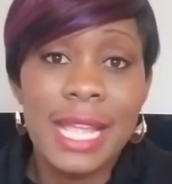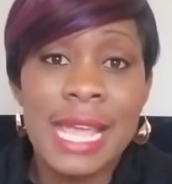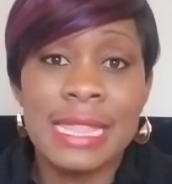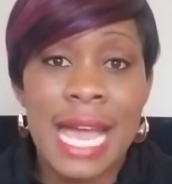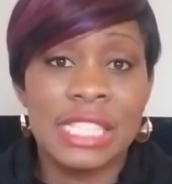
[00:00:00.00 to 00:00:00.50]

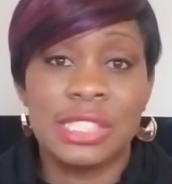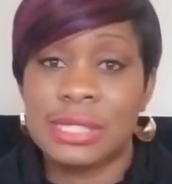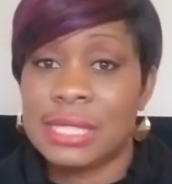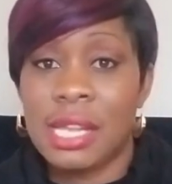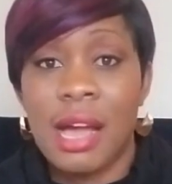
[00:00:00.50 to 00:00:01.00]
and that's
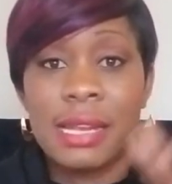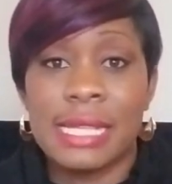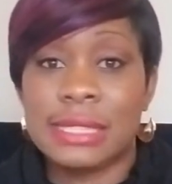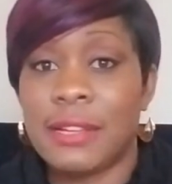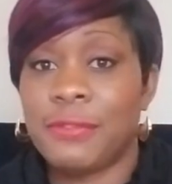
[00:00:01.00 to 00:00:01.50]
just a long
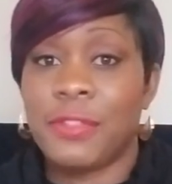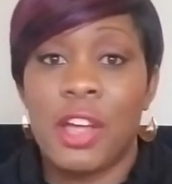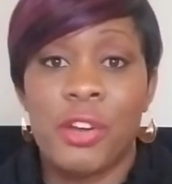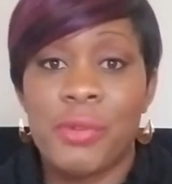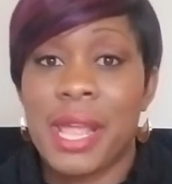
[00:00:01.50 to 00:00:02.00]
list of
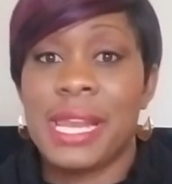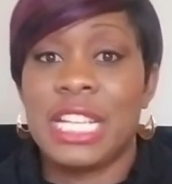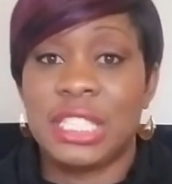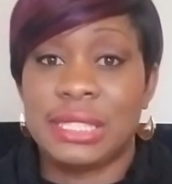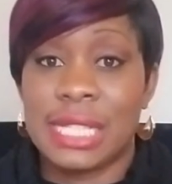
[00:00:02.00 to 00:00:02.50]

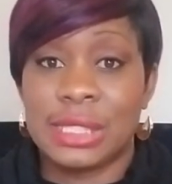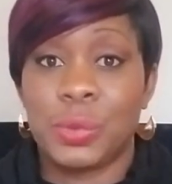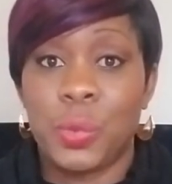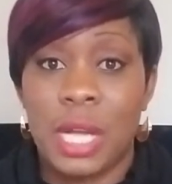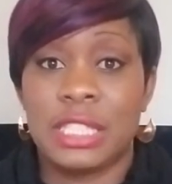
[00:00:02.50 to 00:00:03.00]
regulations as
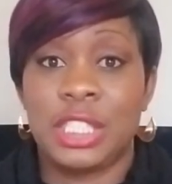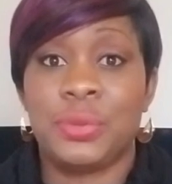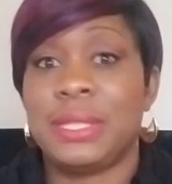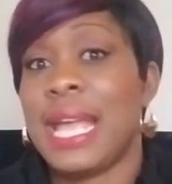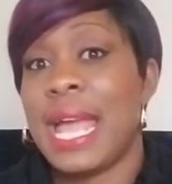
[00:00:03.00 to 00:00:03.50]
to what
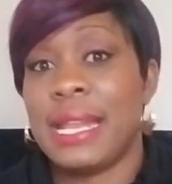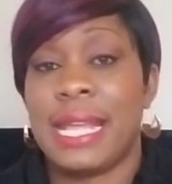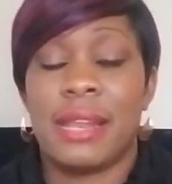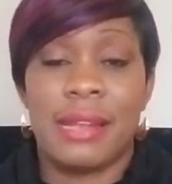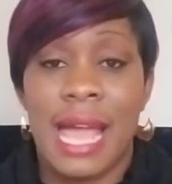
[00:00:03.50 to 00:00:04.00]
you can
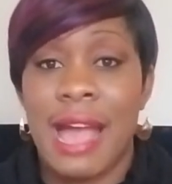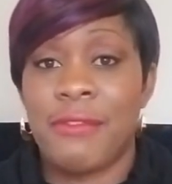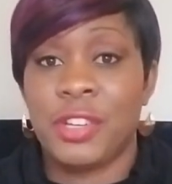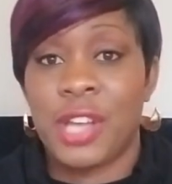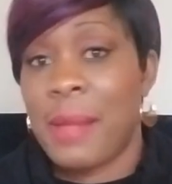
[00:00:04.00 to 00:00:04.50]
and cannot
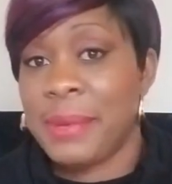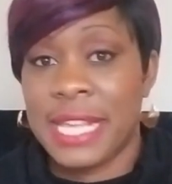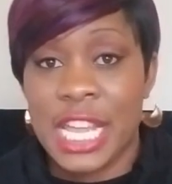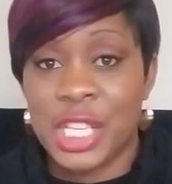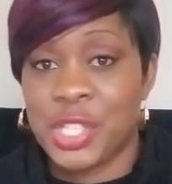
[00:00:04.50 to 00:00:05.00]
have on your
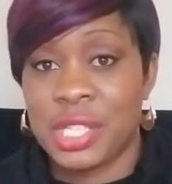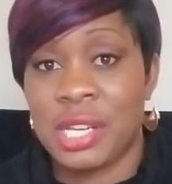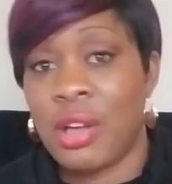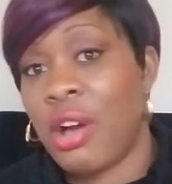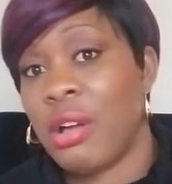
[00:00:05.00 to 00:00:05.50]
application
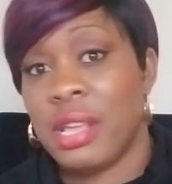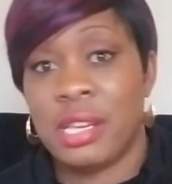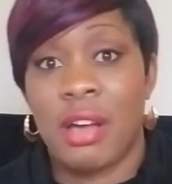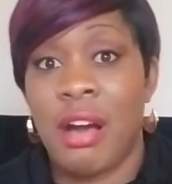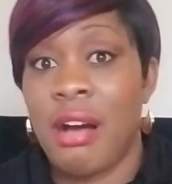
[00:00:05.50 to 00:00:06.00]
and
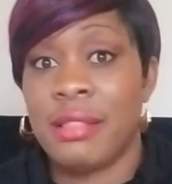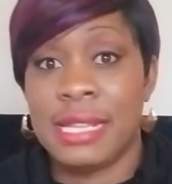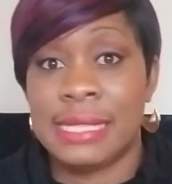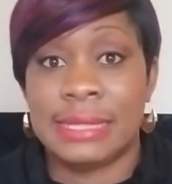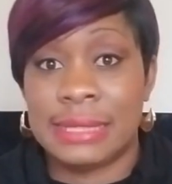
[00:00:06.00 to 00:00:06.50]
you know, all
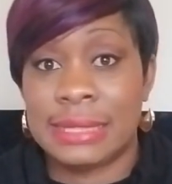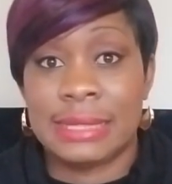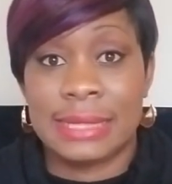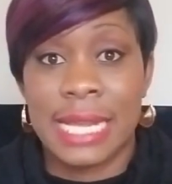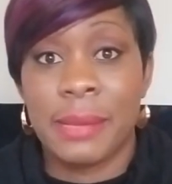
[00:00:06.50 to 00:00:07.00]
these
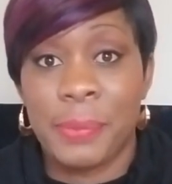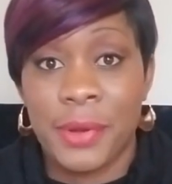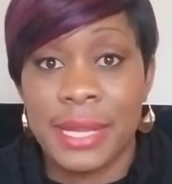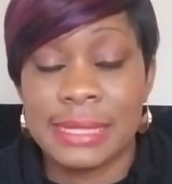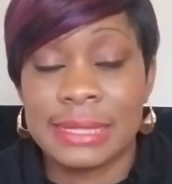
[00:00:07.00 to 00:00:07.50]
data
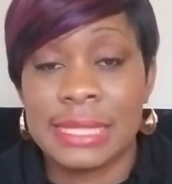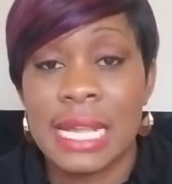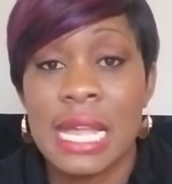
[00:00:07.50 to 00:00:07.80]
points.